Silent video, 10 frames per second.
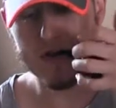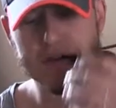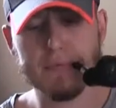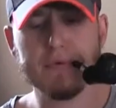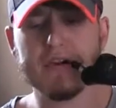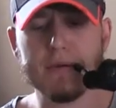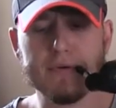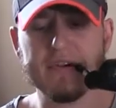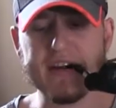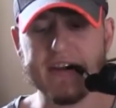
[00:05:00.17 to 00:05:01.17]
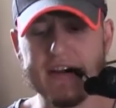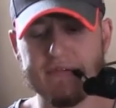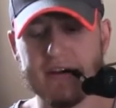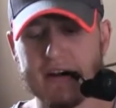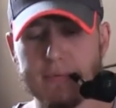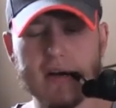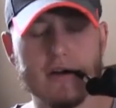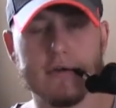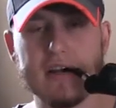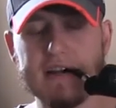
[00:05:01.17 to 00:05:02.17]
So I put that in there for a little bit,
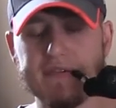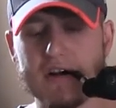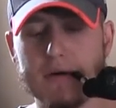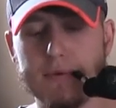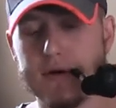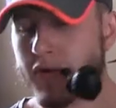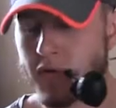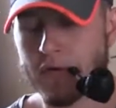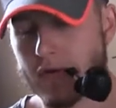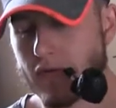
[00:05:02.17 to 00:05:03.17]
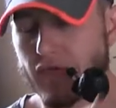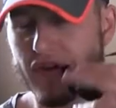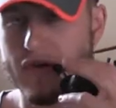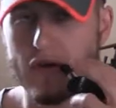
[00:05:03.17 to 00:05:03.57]
I left it open, obviously I